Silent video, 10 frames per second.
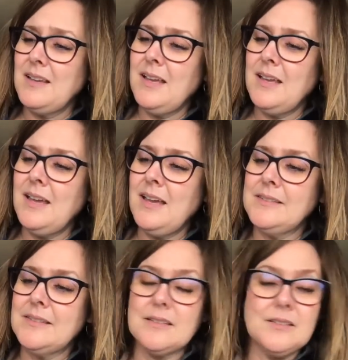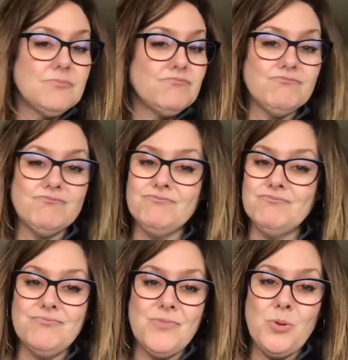I asked.
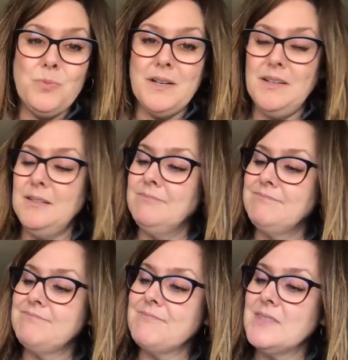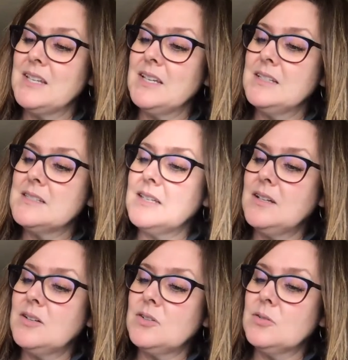Nobody, said
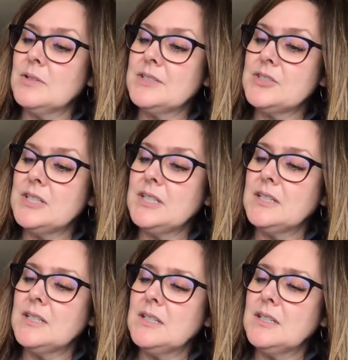Uncle Richie.